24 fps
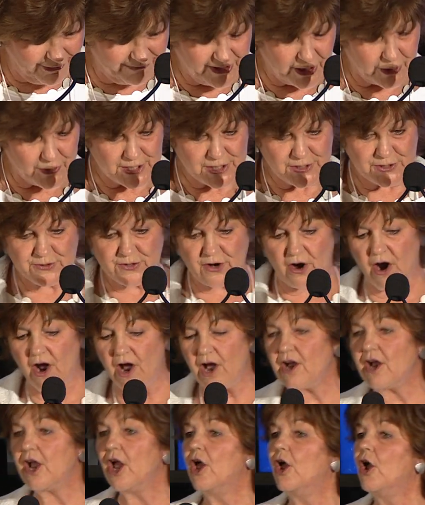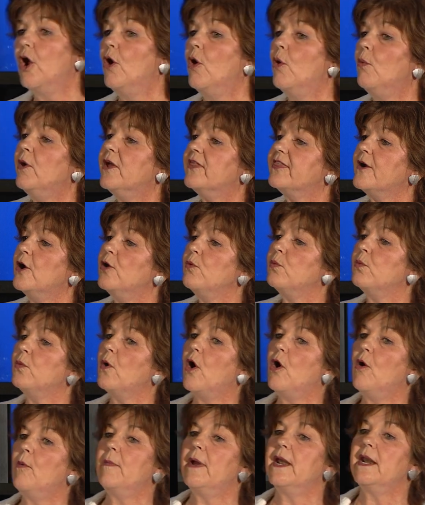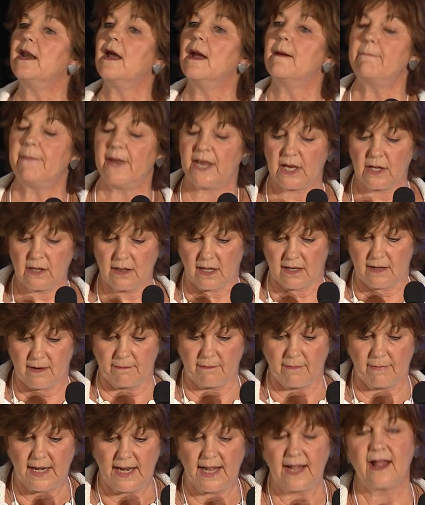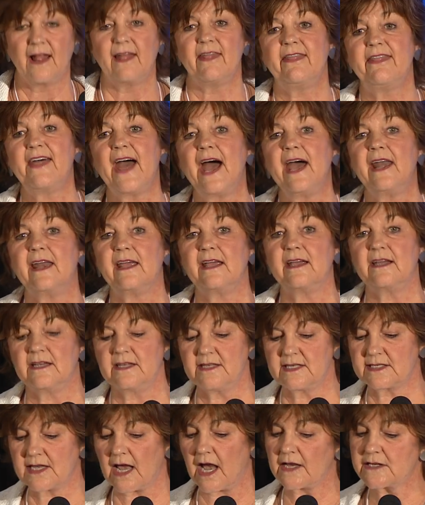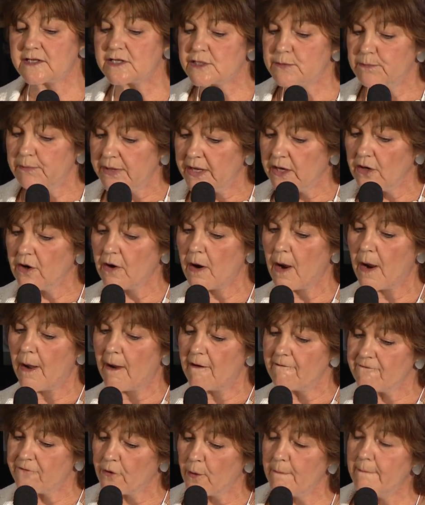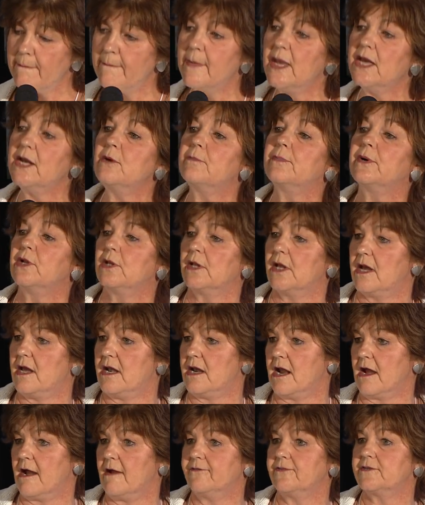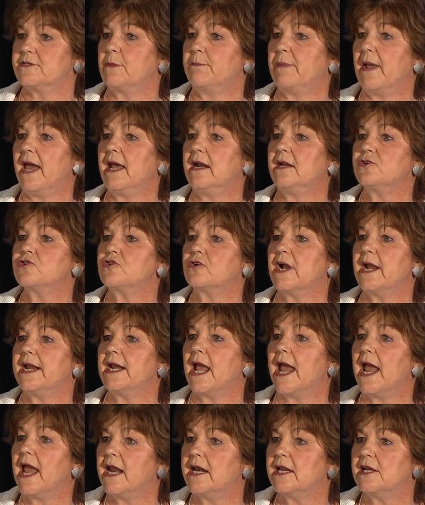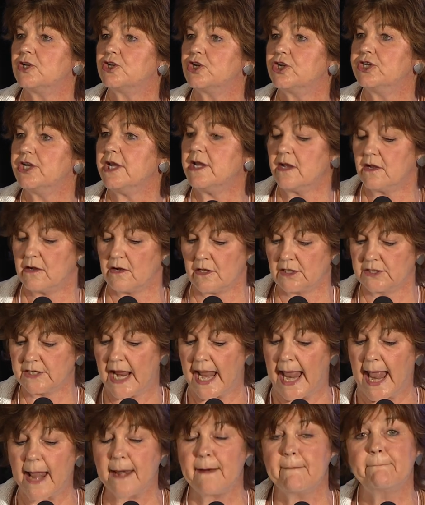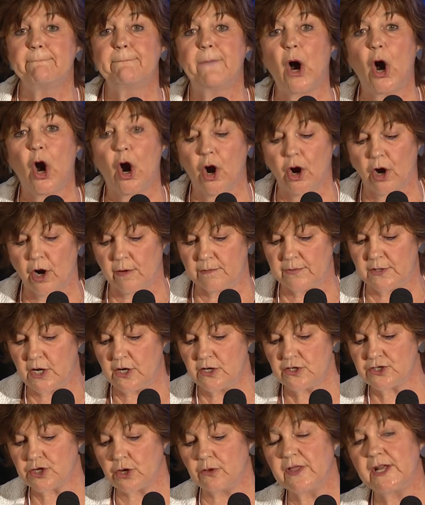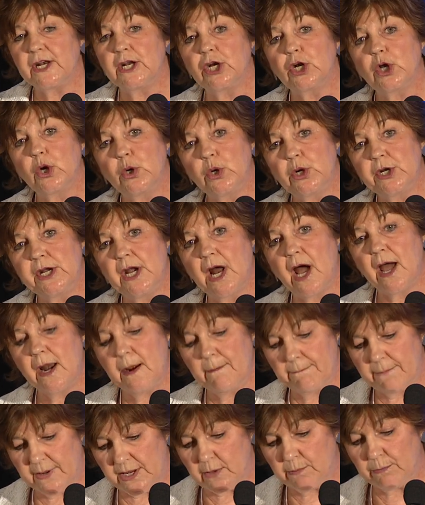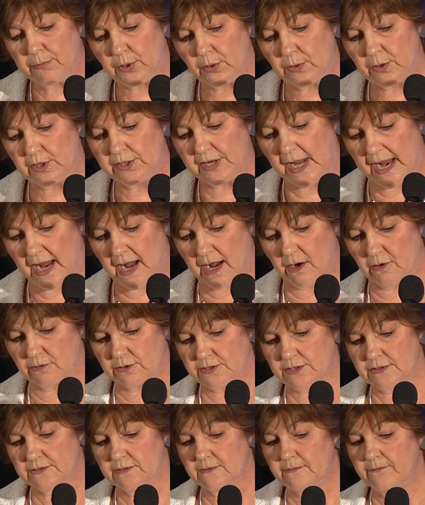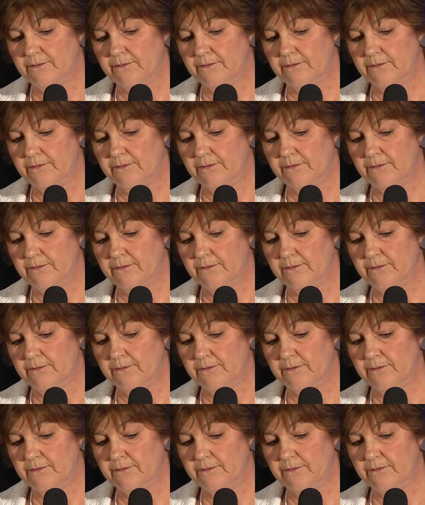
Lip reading: very strong, with a Roman pilum. That is, a spear formidable enough to penetrate any shield and barbed so that it could not be pulled out.